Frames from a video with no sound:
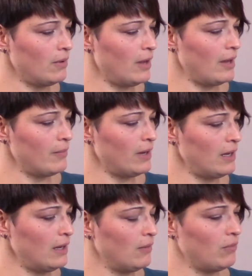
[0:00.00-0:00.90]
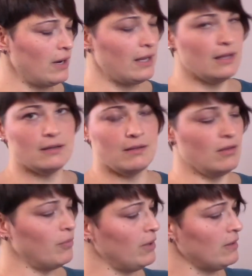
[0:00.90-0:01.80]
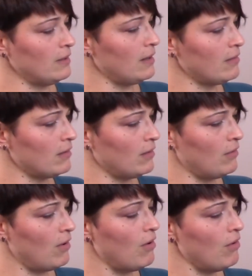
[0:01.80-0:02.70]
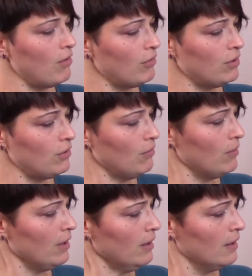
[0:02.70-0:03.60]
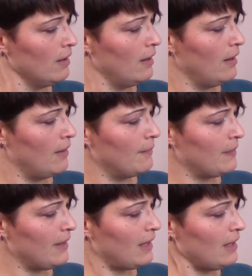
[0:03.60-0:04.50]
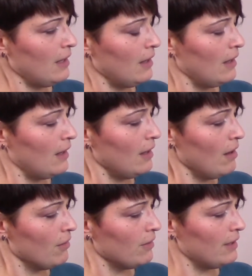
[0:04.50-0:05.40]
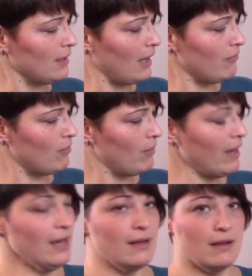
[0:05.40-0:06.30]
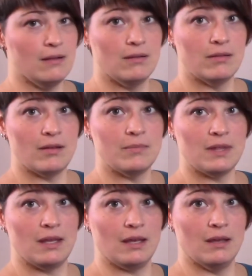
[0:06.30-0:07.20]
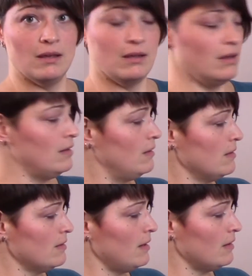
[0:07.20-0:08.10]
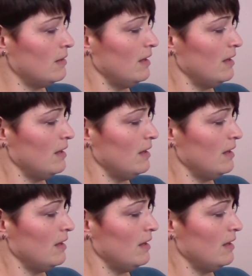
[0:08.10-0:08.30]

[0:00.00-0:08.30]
I might, when I get to this point in the text, and go, "Oh, you know what? He already gave away something in this text.